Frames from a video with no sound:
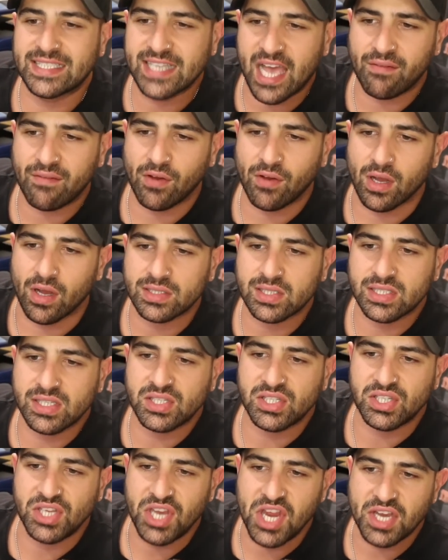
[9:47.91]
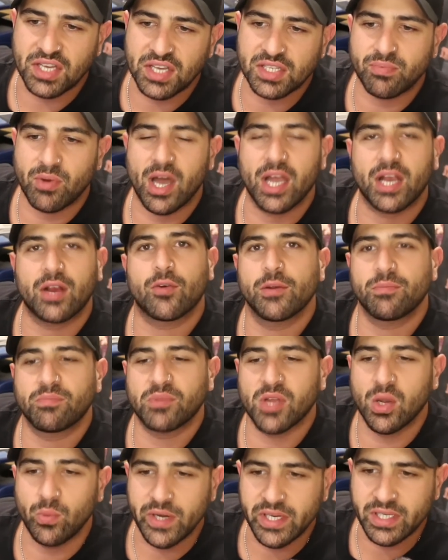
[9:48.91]
Davos this year despite
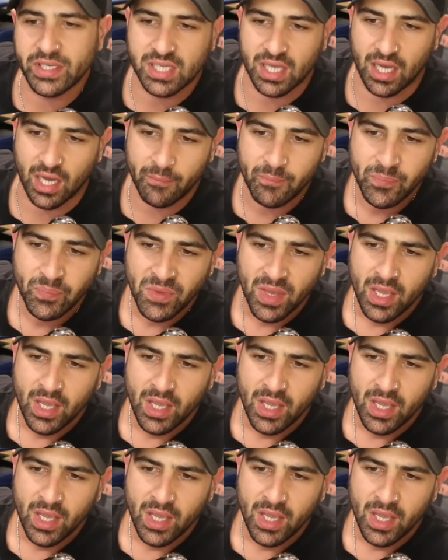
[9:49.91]
crypto winter.